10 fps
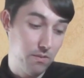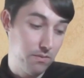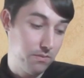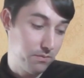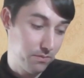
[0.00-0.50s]

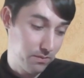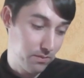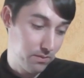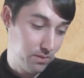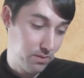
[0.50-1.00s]

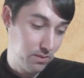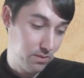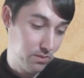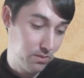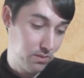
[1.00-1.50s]

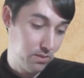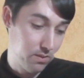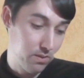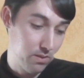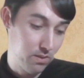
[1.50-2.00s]

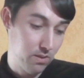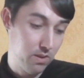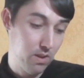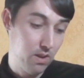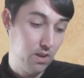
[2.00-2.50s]

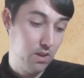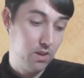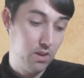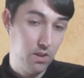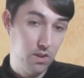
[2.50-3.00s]

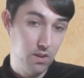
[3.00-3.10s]
[no speech]